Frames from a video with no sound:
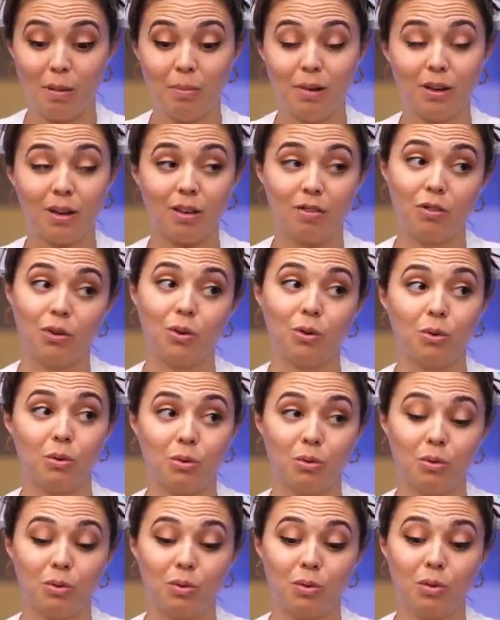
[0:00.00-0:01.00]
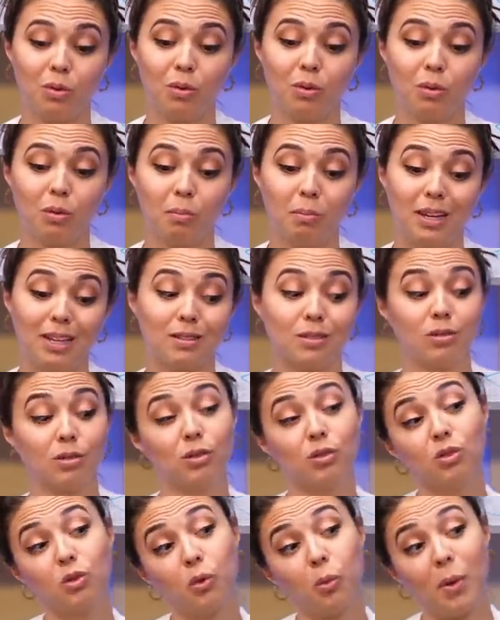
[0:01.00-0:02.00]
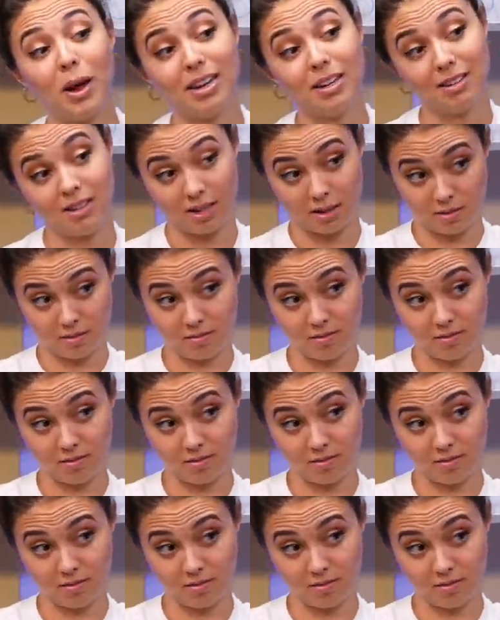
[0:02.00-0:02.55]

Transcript: I'm gonna give you plus 20 to